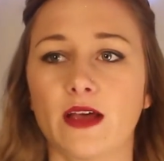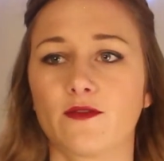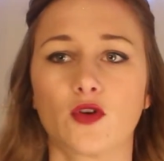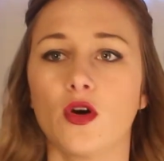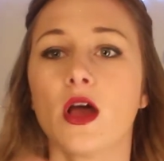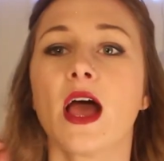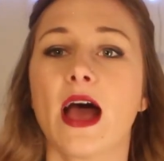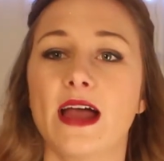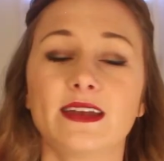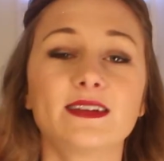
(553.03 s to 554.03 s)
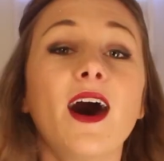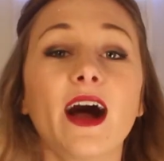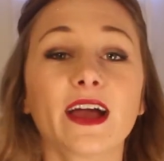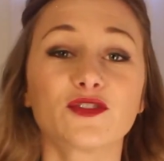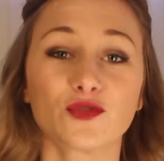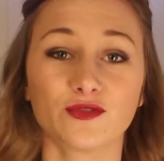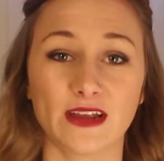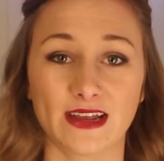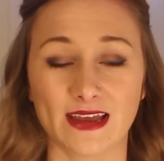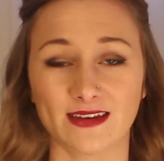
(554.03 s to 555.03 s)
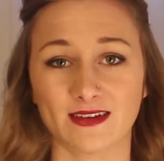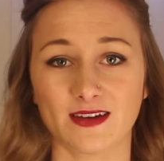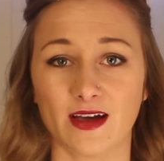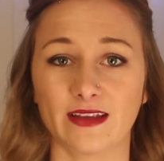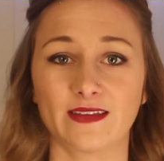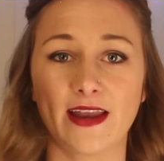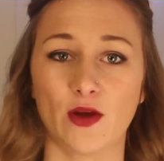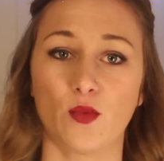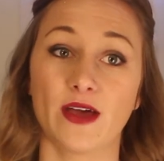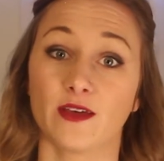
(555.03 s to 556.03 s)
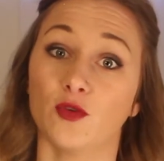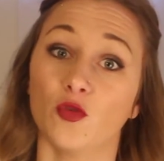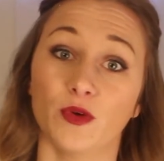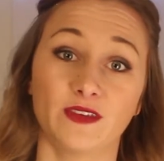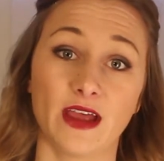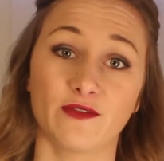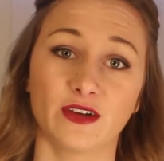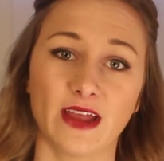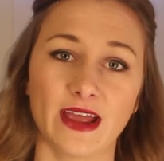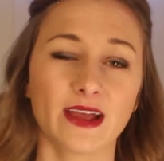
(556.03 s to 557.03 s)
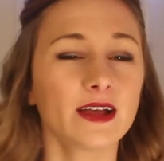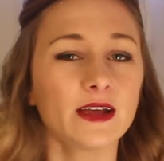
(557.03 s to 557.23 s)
I've got an entire drawer dedicated to tights and I wear them almost every day.